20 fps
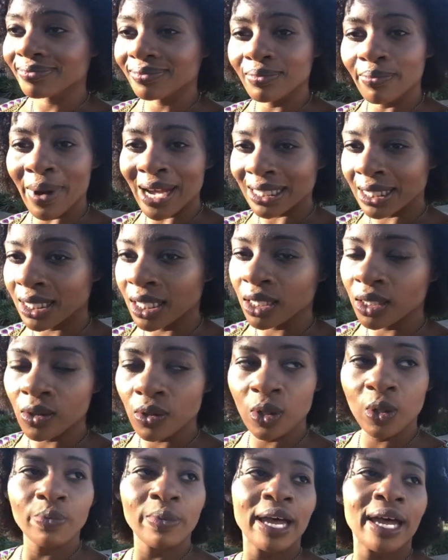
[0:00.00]
my
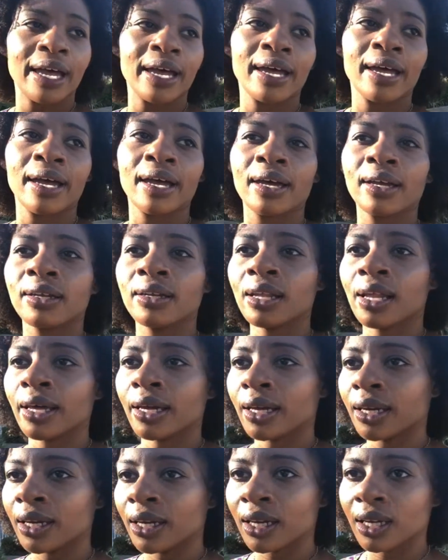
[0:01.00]
signal is bad.
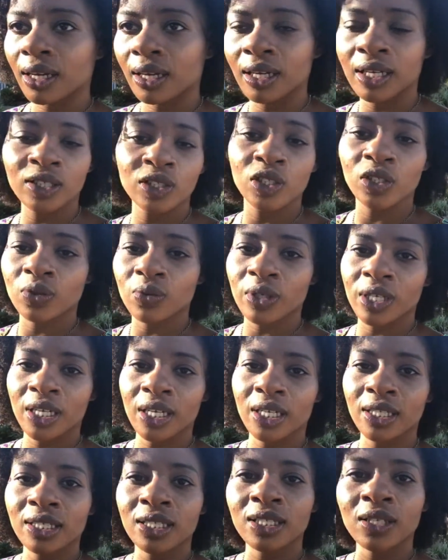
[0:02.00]
Like it's just
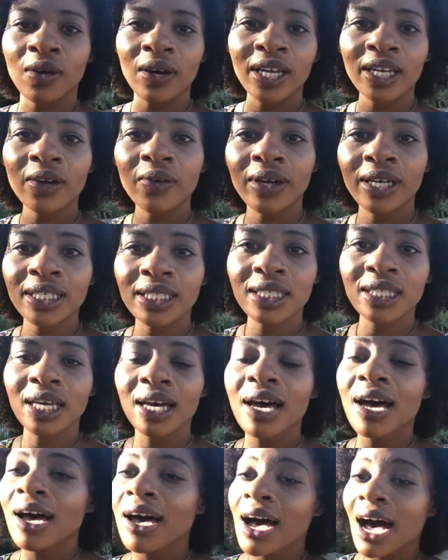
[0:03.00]
ridiculous. So, anyways,
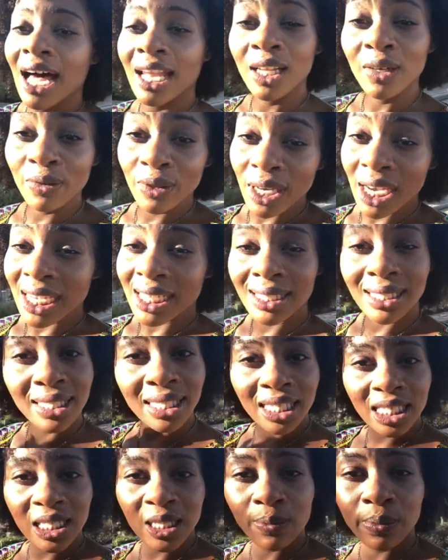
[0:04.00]
I love you guys.
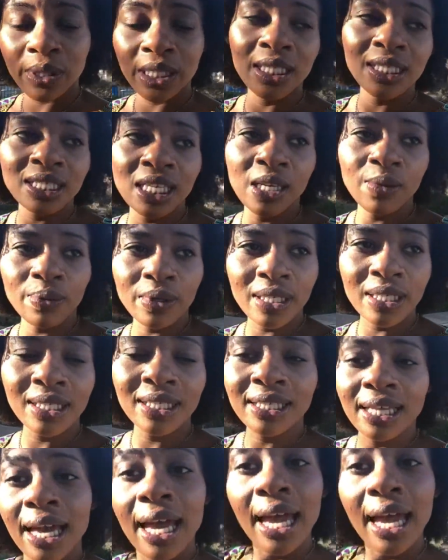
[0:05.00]
Yes, please keep us